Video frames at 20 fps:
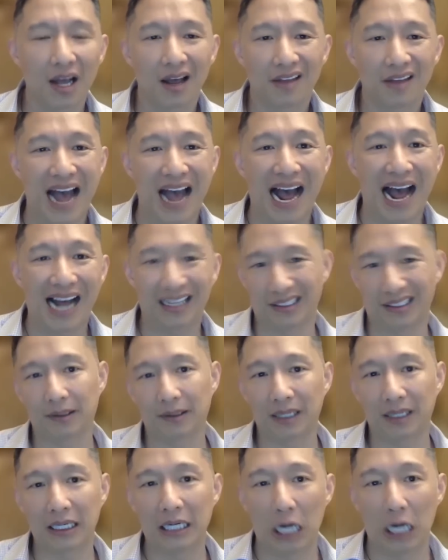that
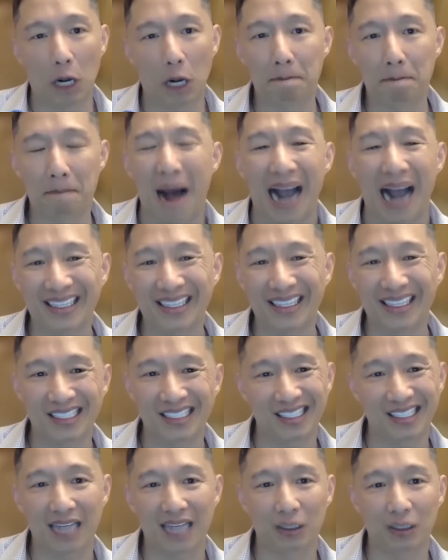Biden
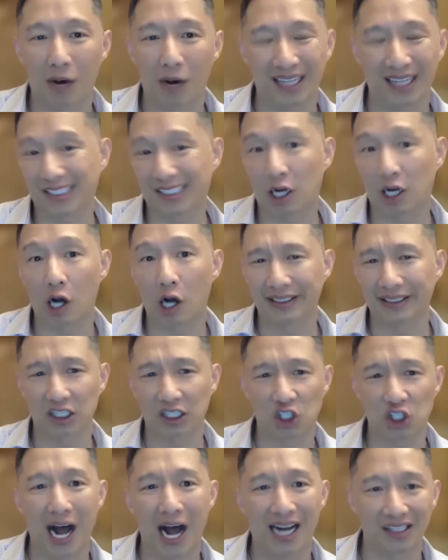is not the one who's calling the
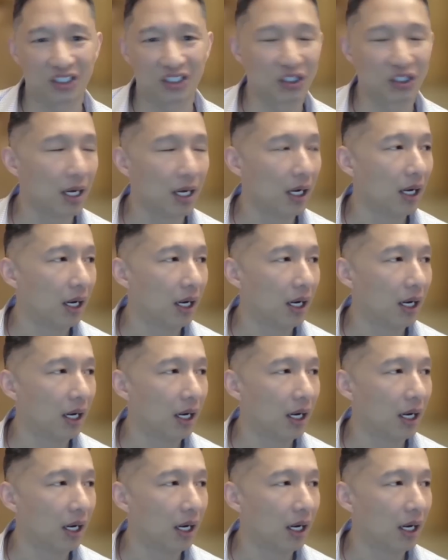shots.